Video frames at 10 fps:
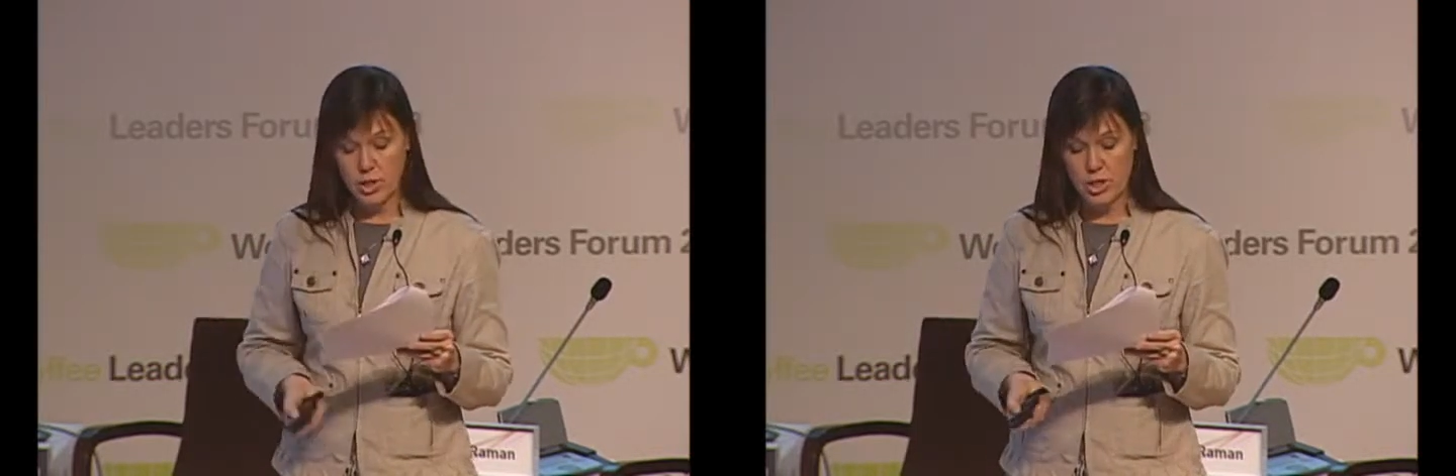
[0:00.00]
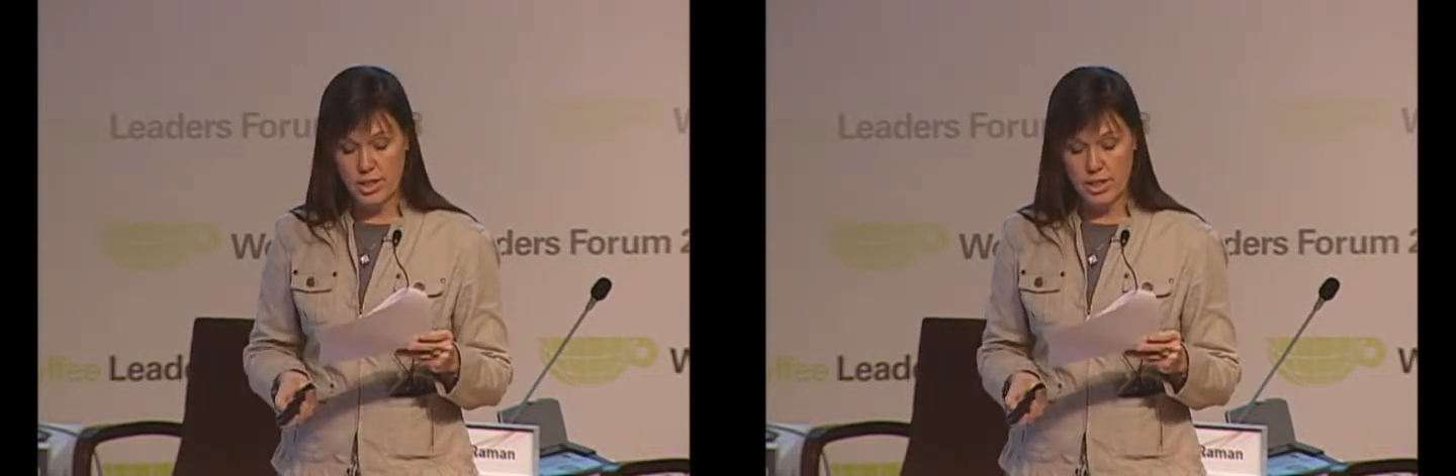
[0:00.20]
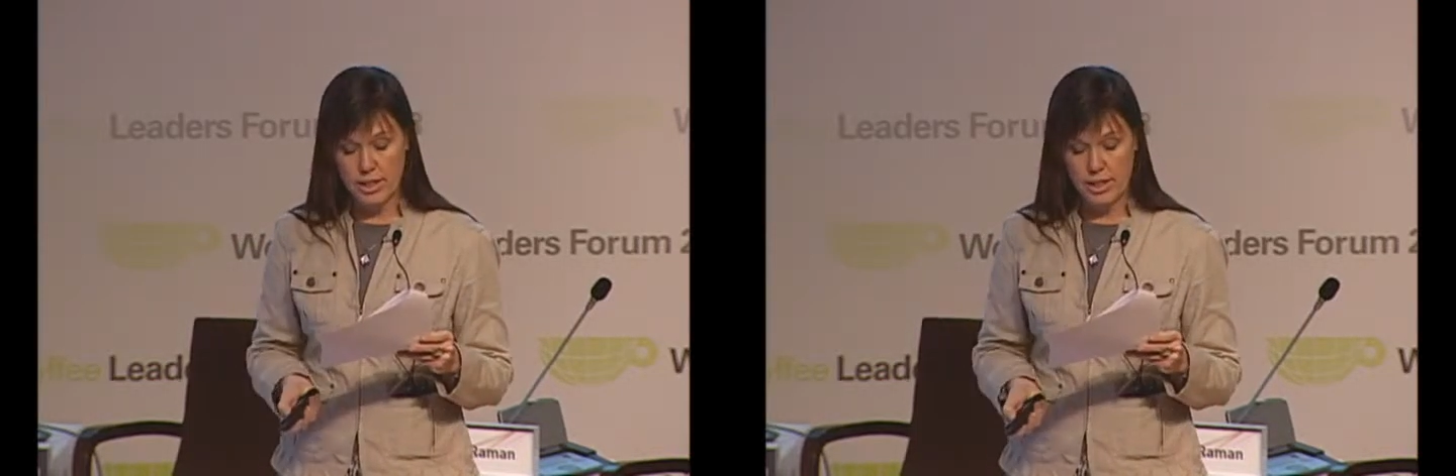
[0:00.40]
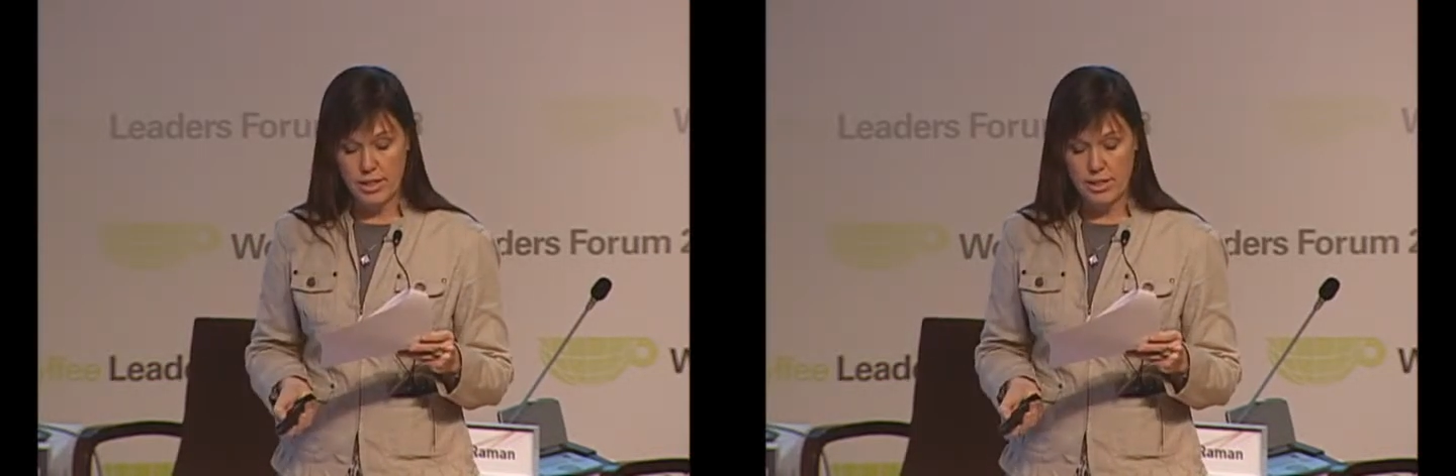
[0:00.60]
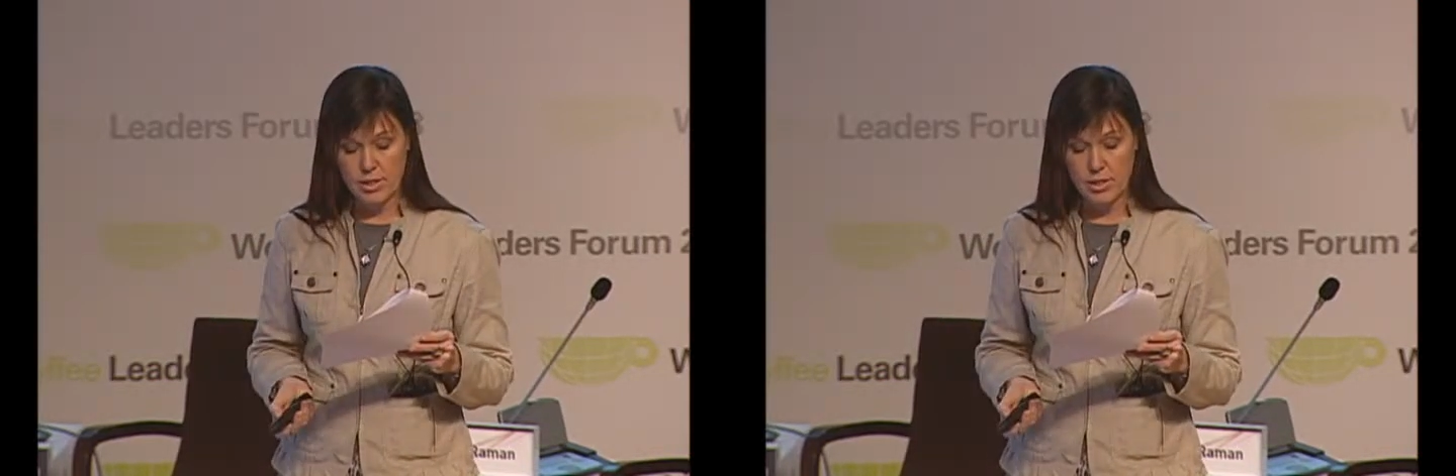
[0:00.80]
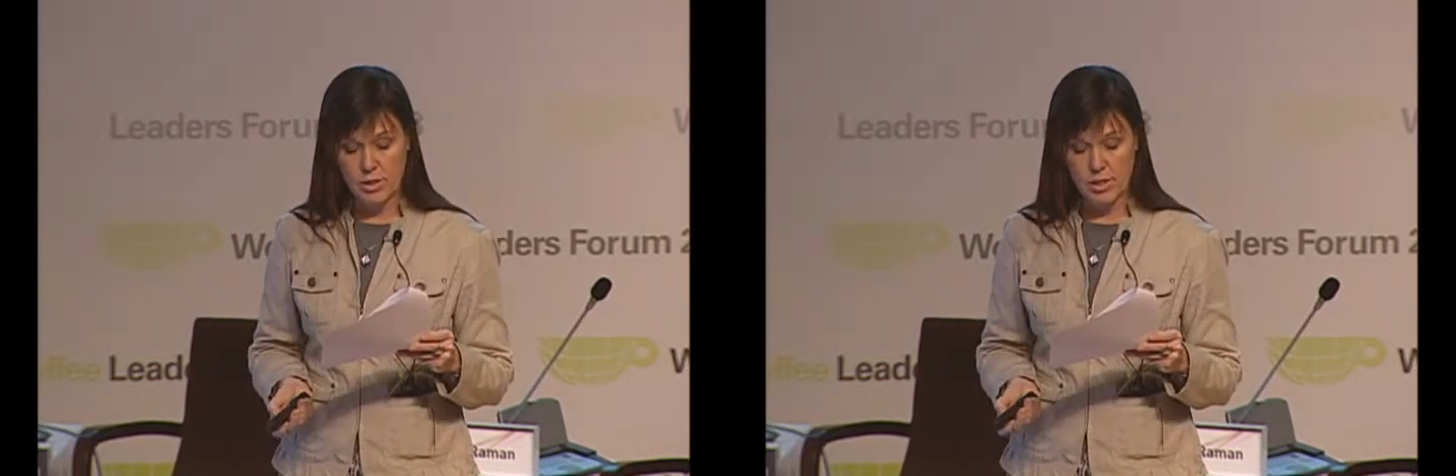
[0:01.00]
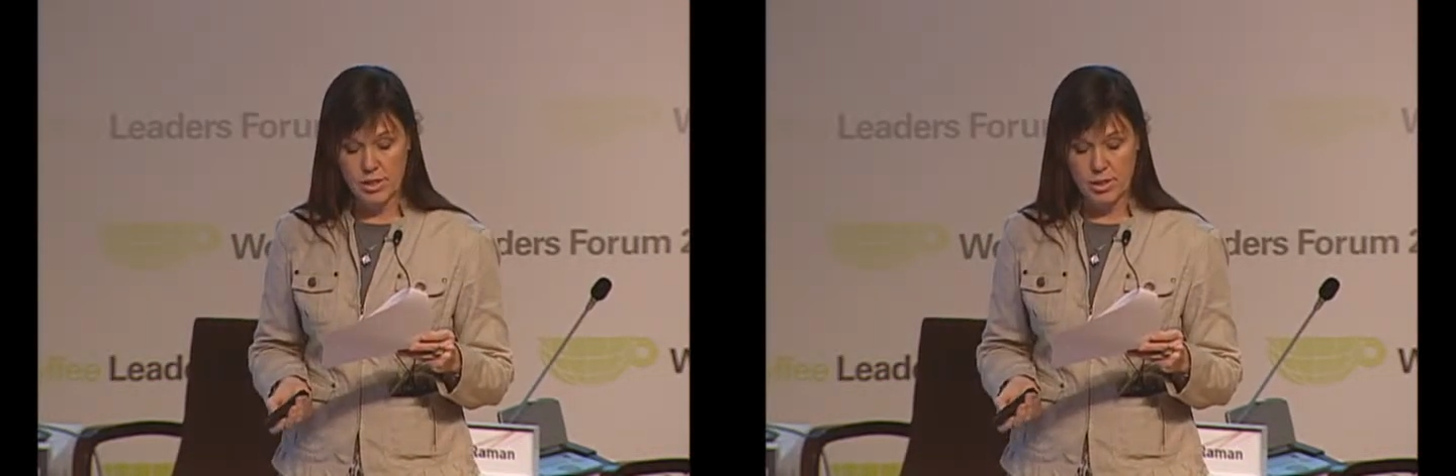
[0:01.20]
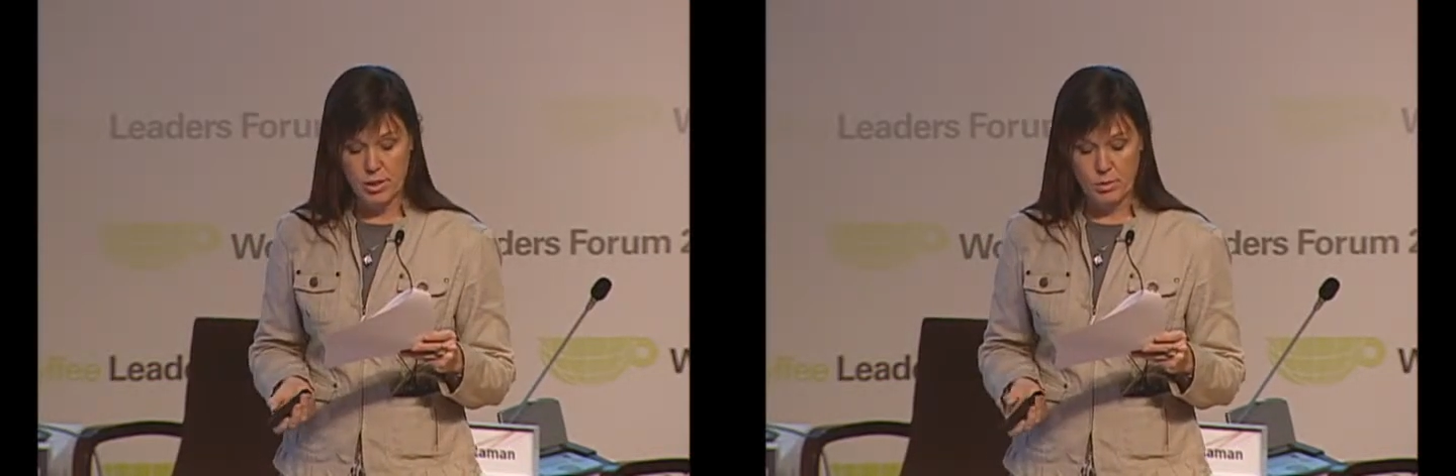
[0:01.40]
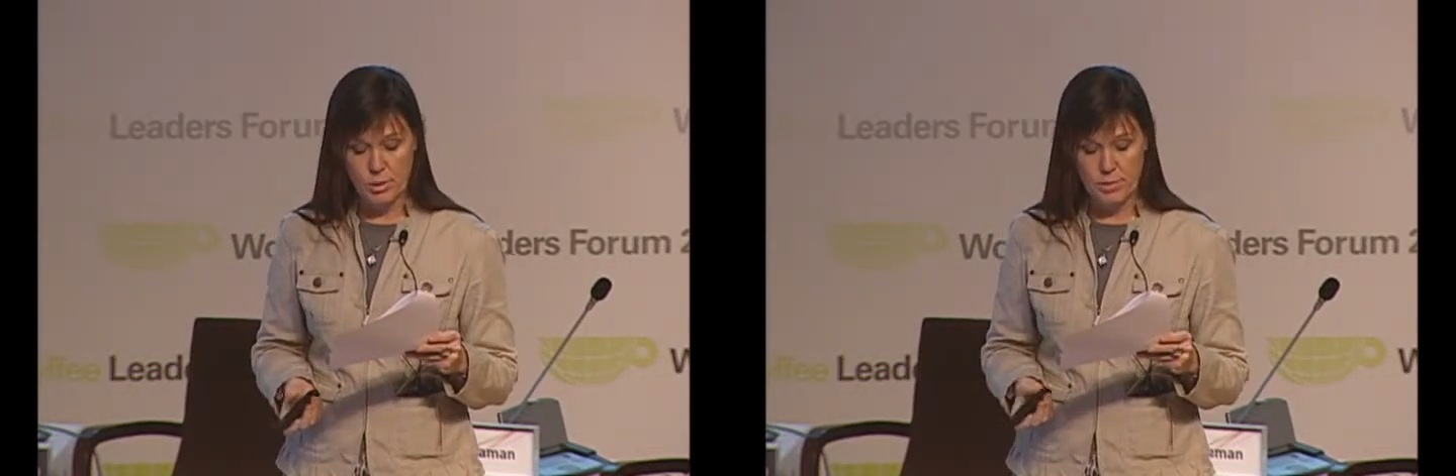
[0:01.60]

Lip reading: chain and listen to the customer.